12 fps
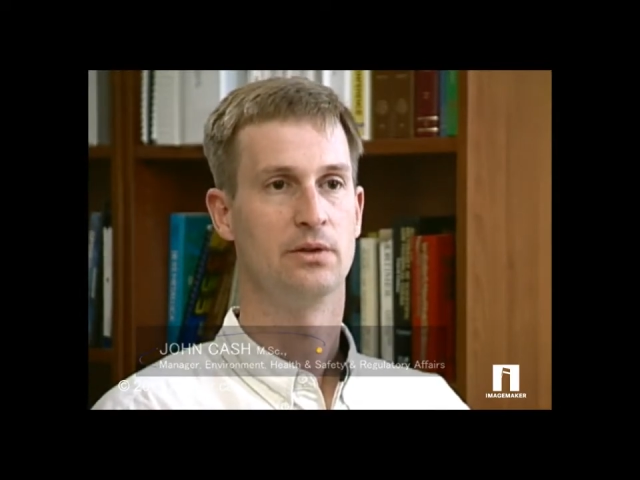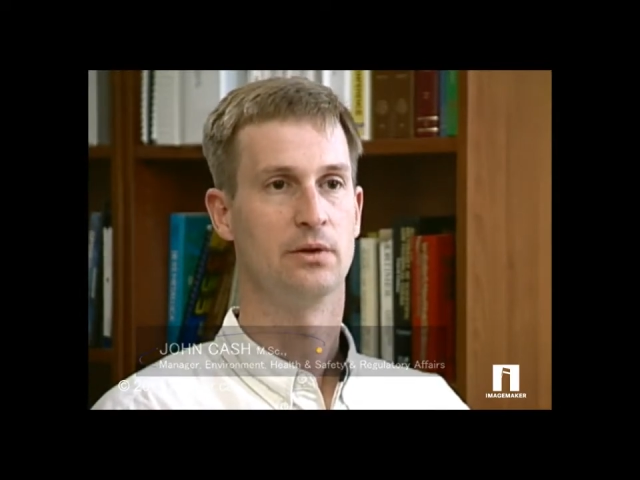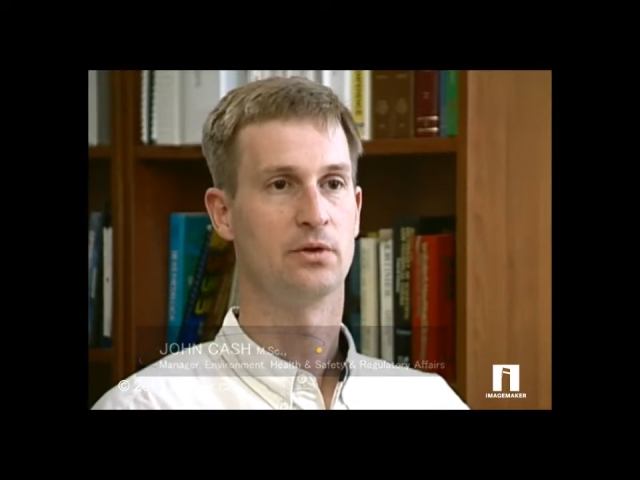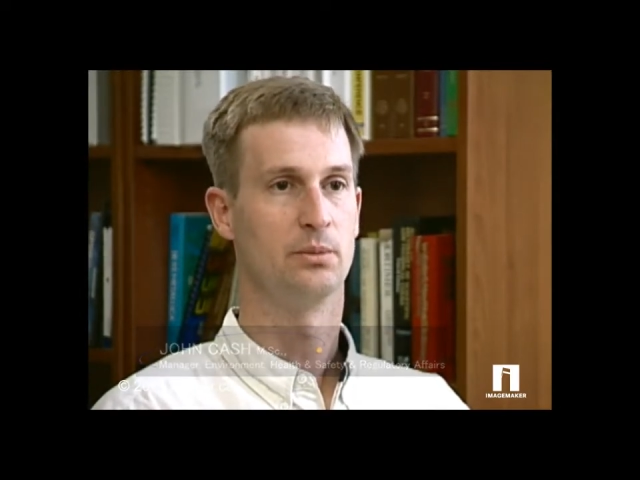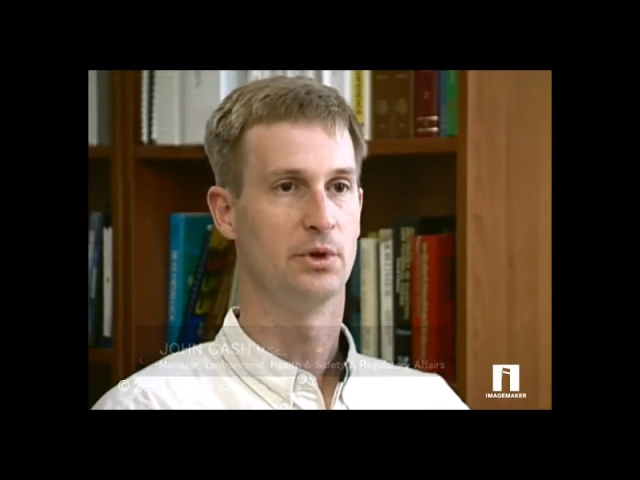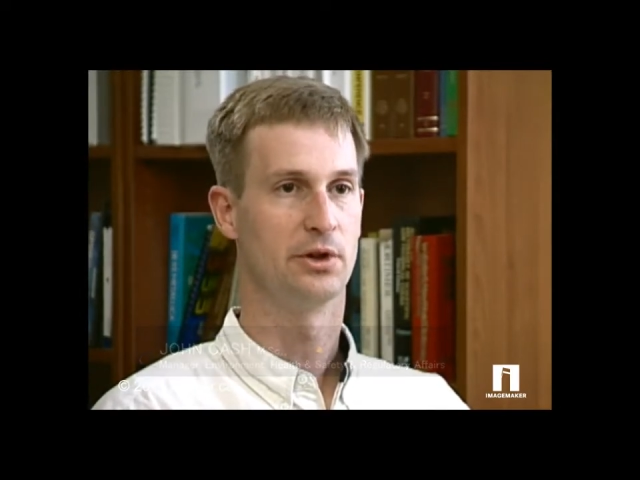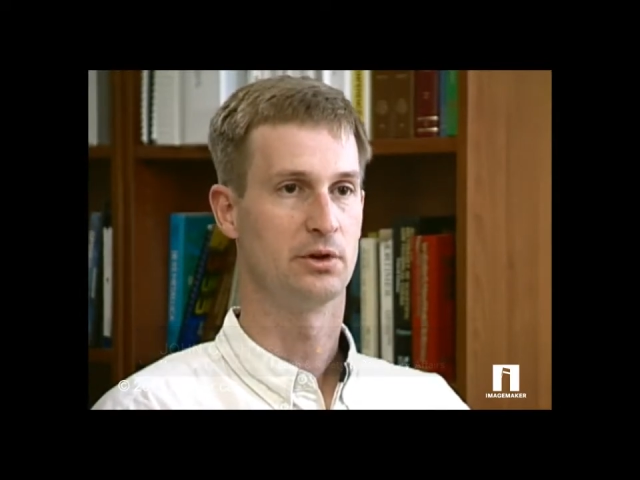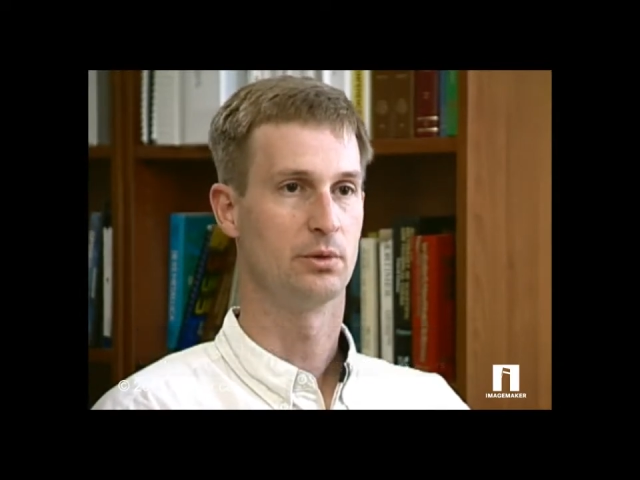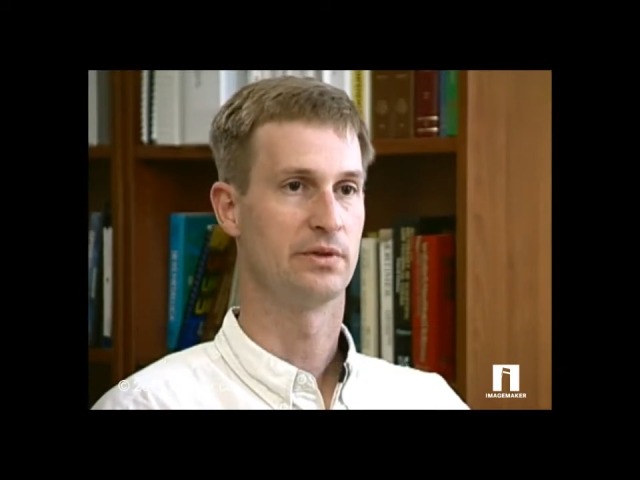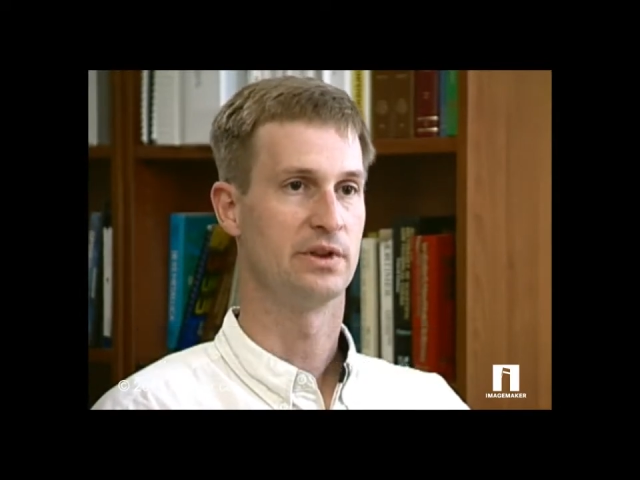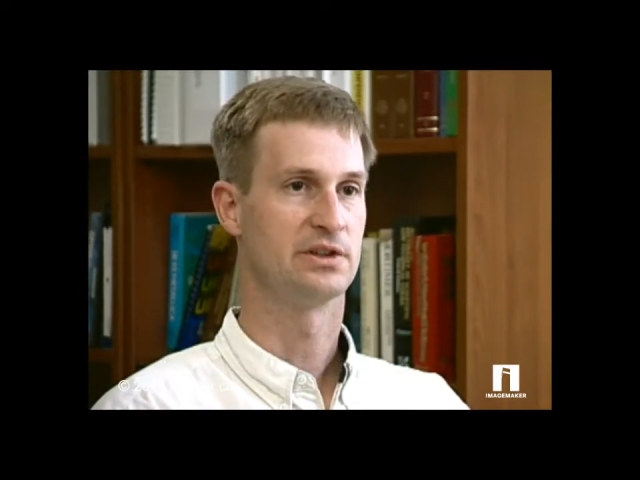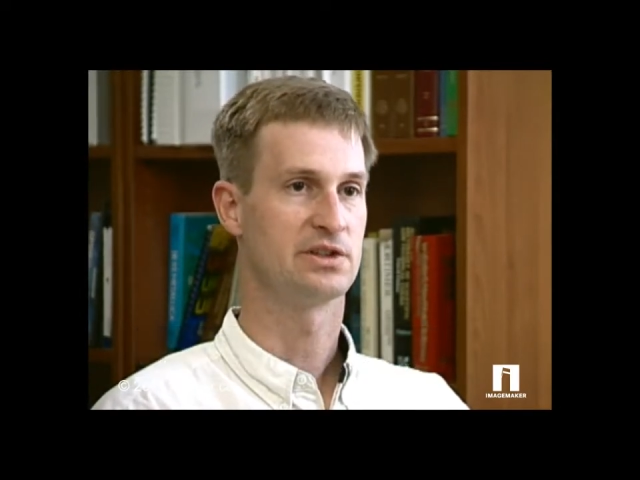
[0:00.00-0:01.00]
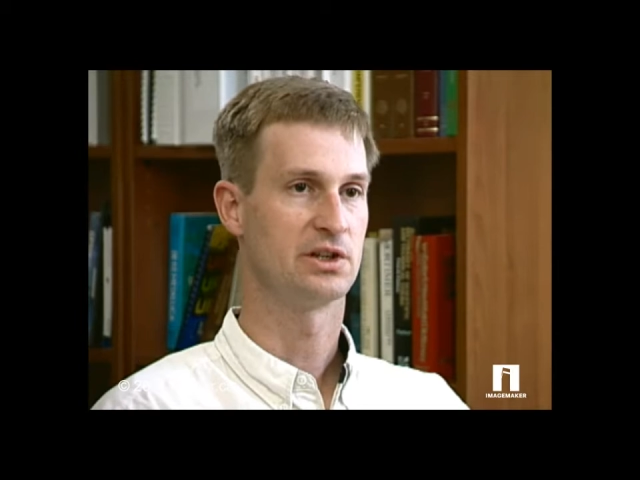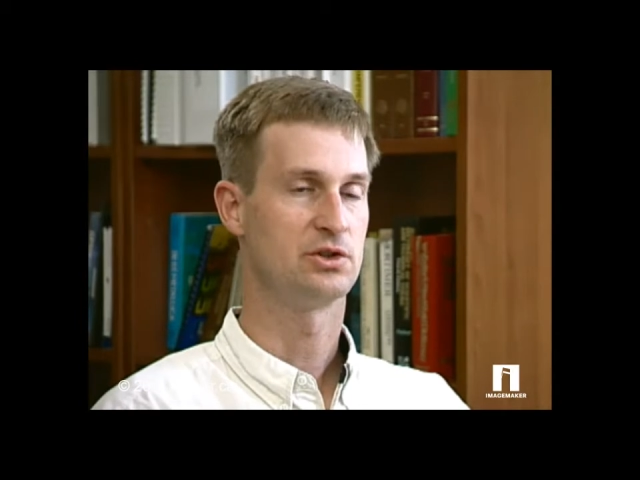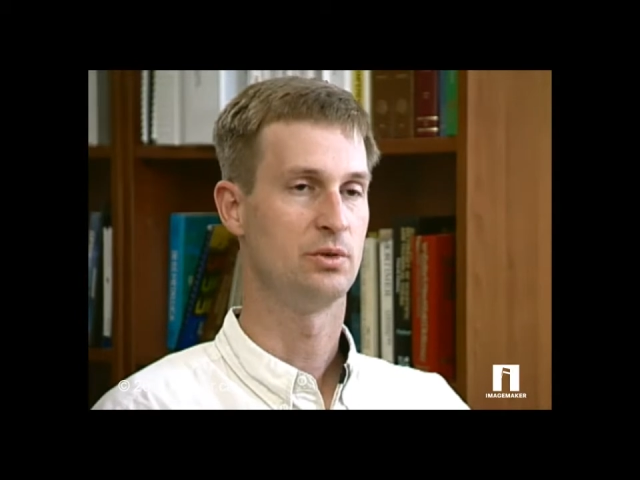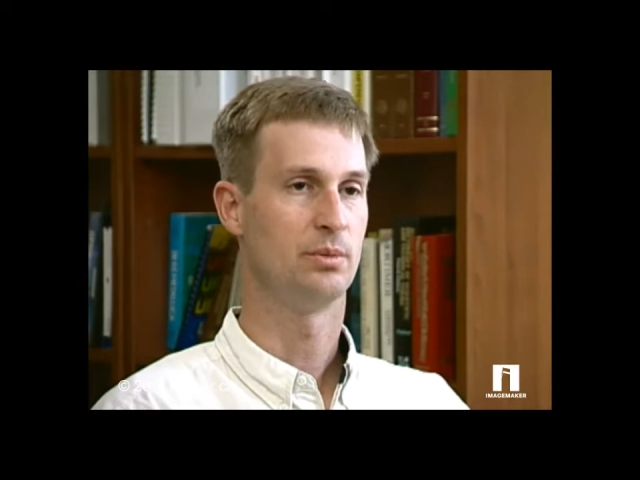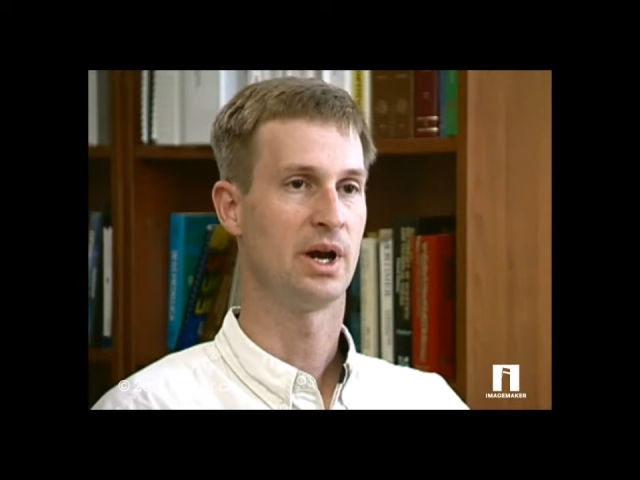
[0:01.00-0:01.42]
They're familiar with in situ